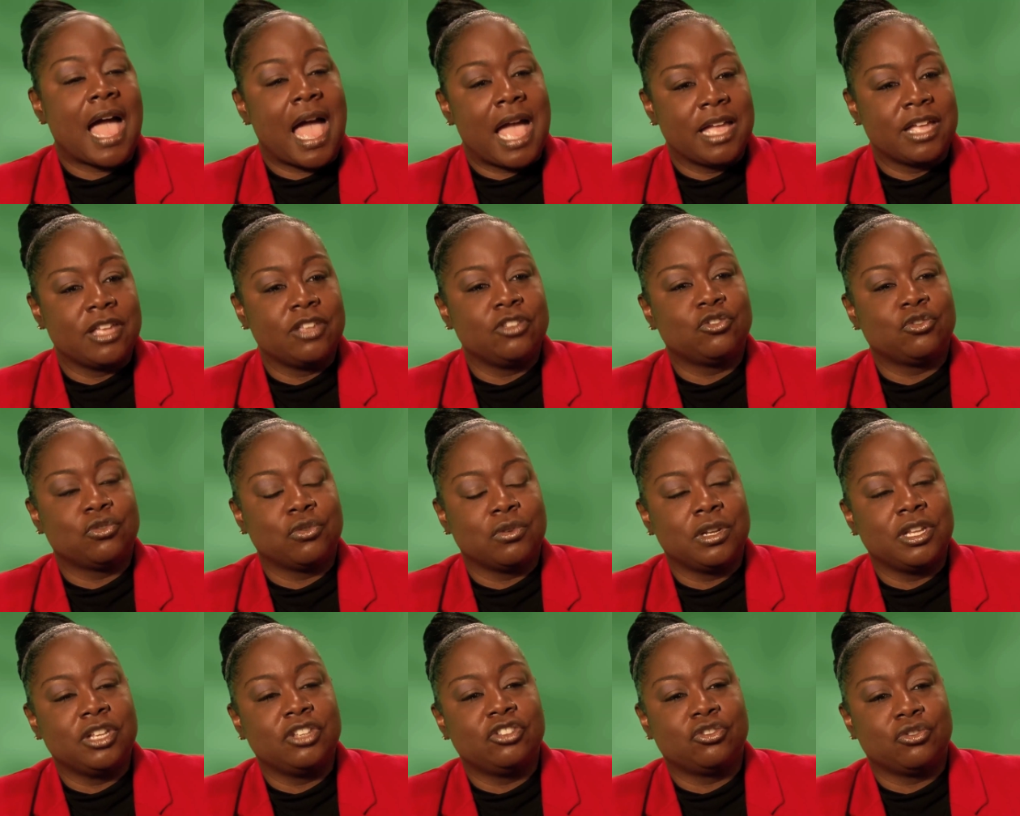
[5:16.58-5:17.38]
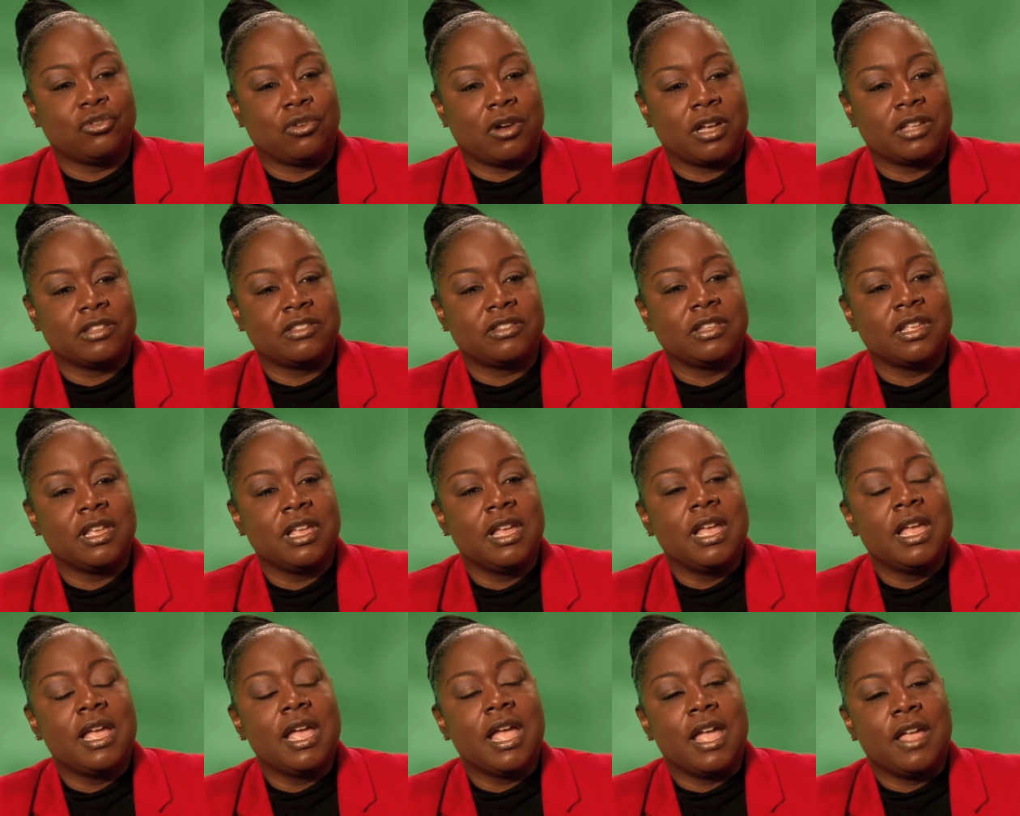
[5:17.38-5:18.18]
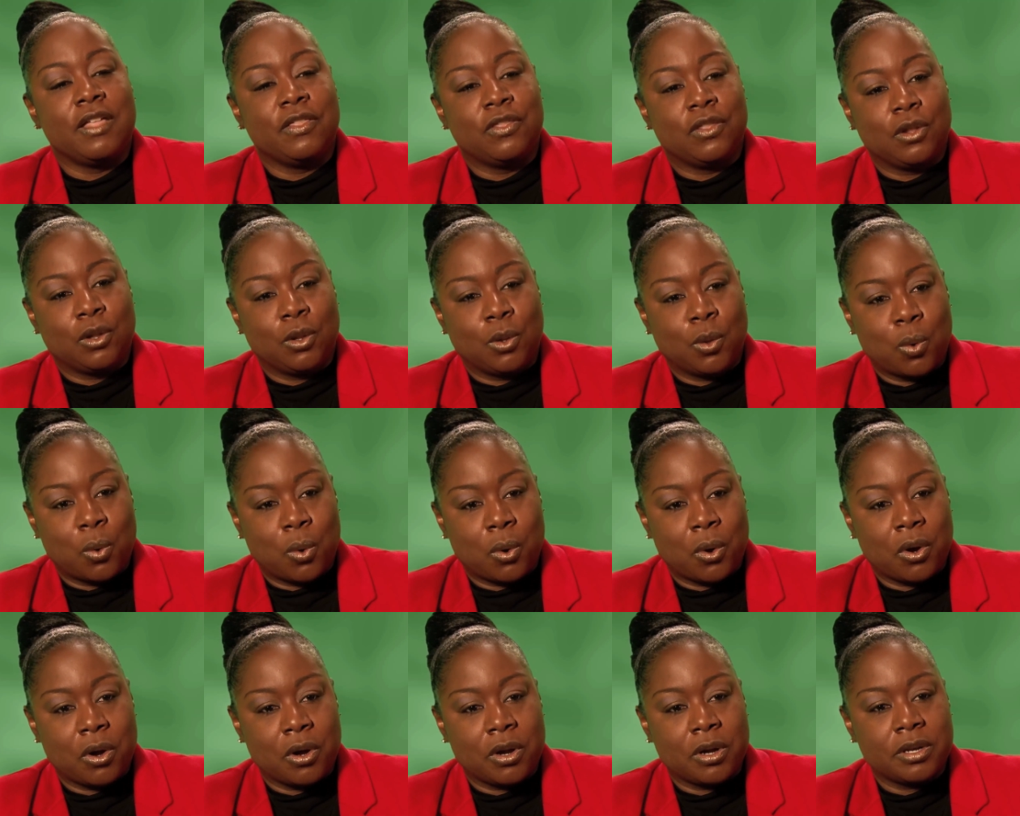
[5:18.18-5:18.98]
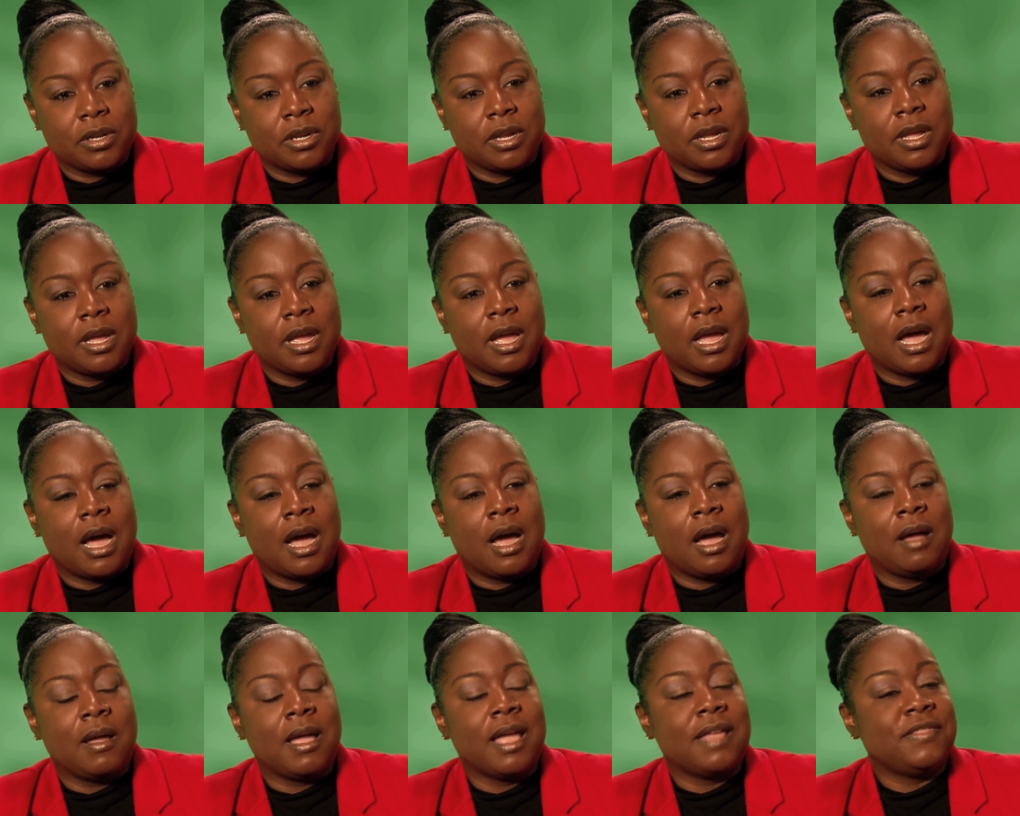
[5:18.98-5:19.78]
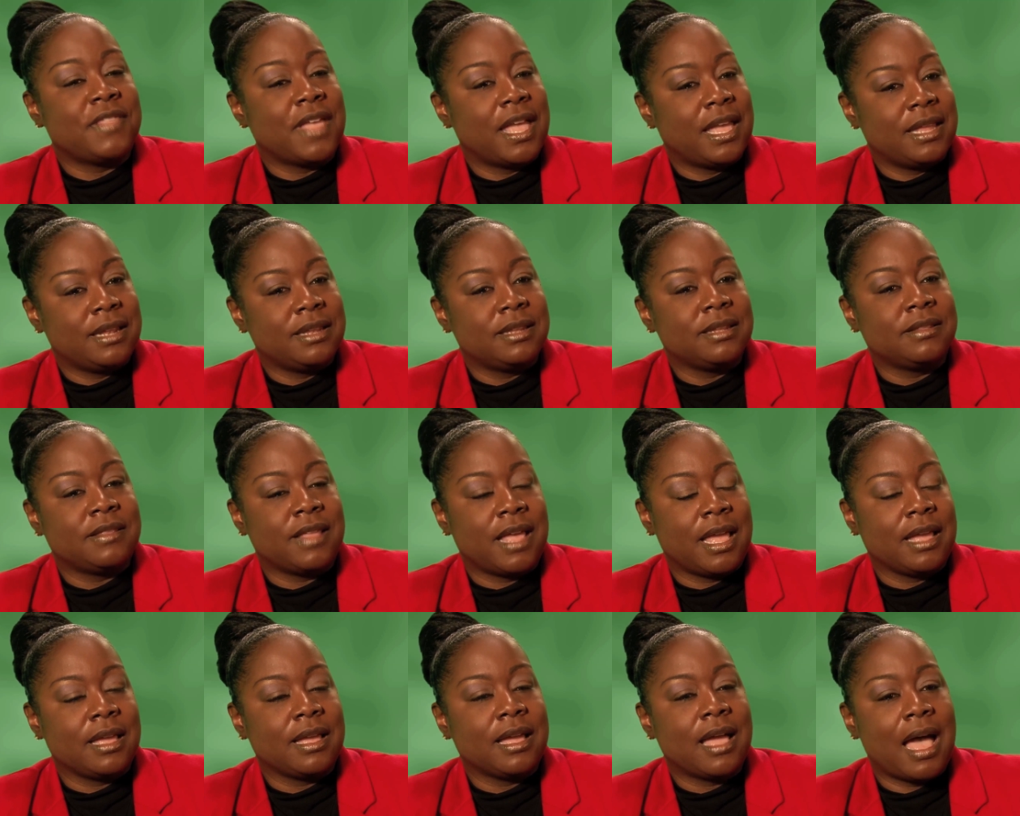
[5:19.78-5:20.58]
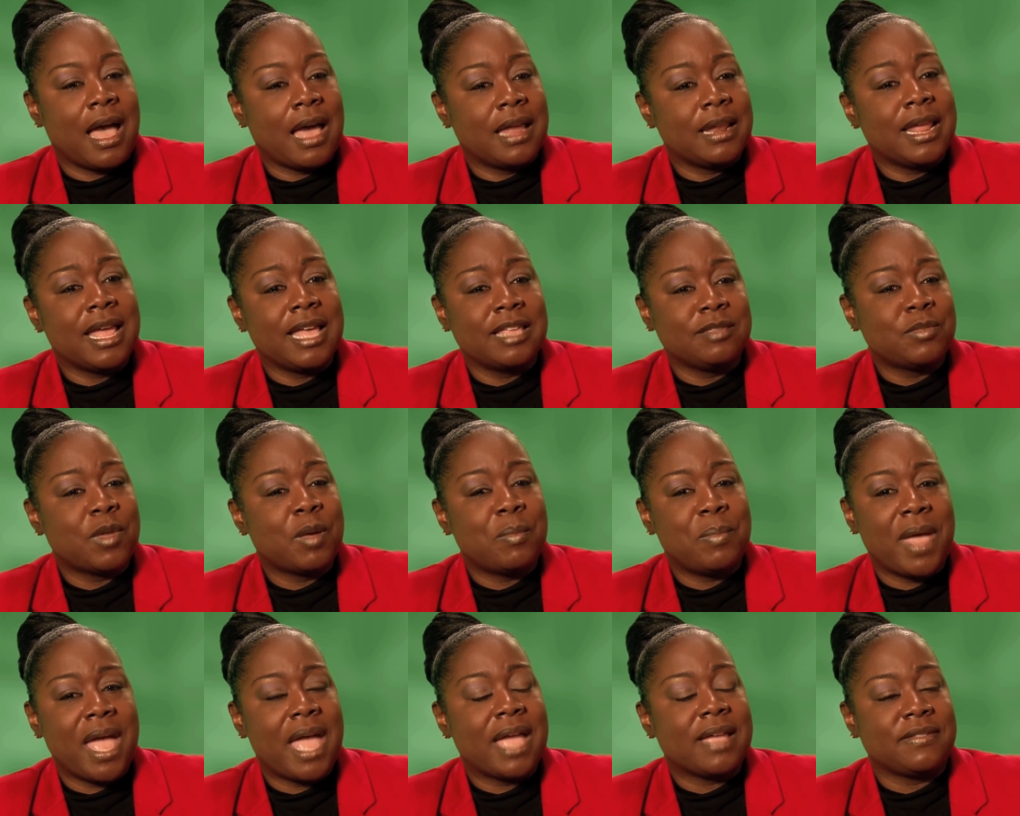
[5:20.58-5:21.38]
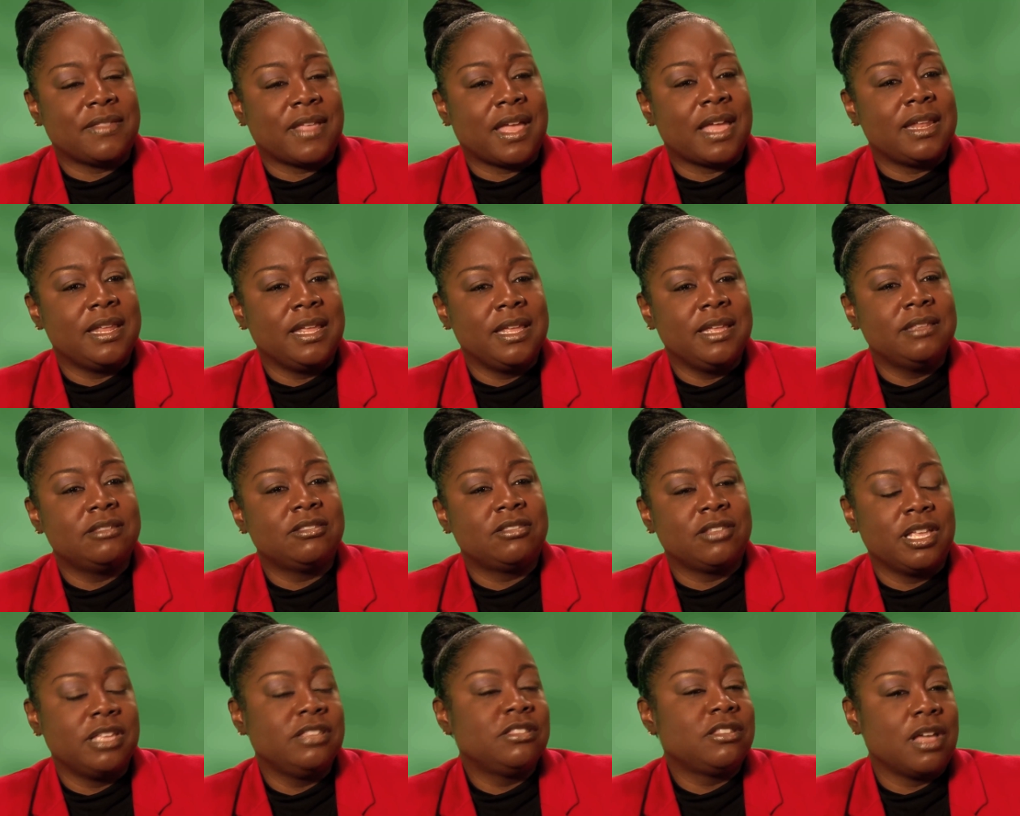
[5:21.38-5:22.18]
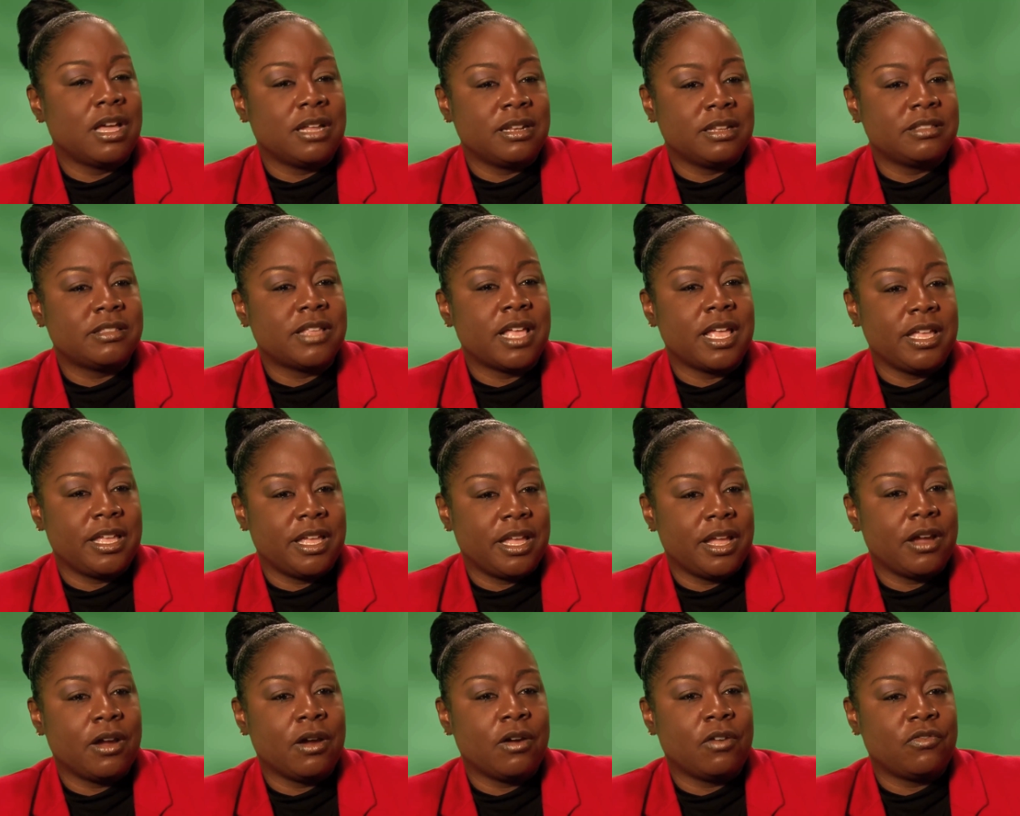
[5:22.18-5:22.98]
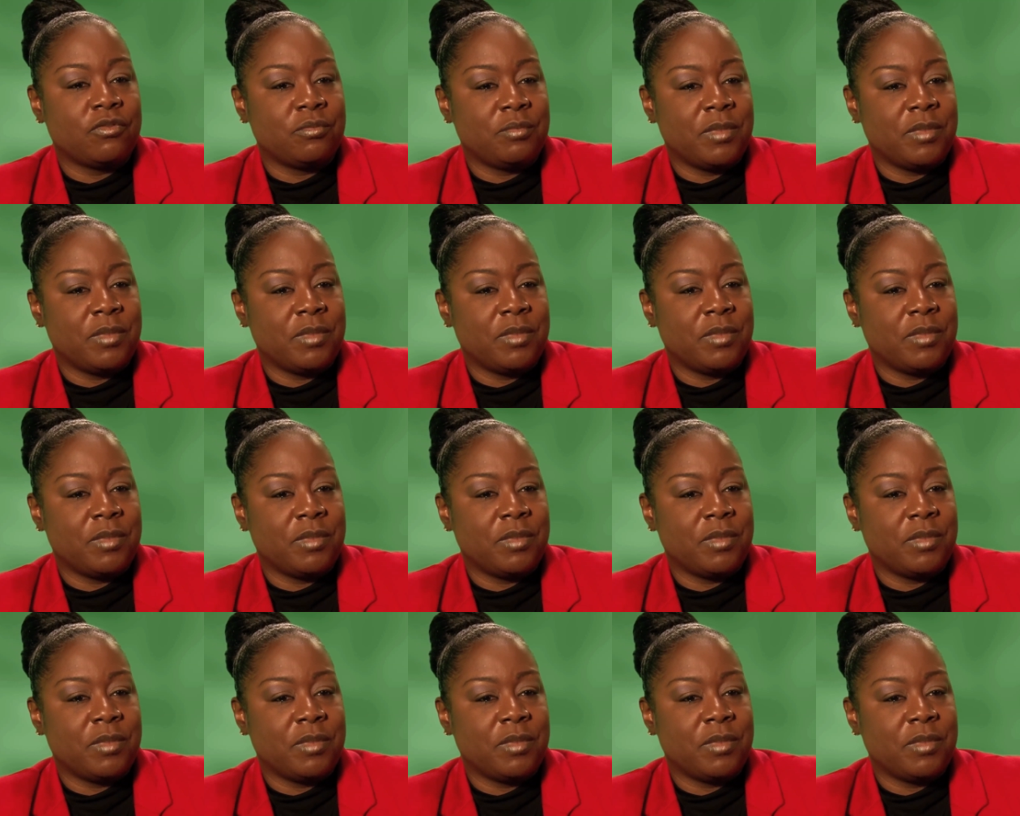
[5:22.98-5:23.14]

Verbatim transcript: I can truly trust in the Lord. Uh, and that, that God has my back, that He's, he's going to take care of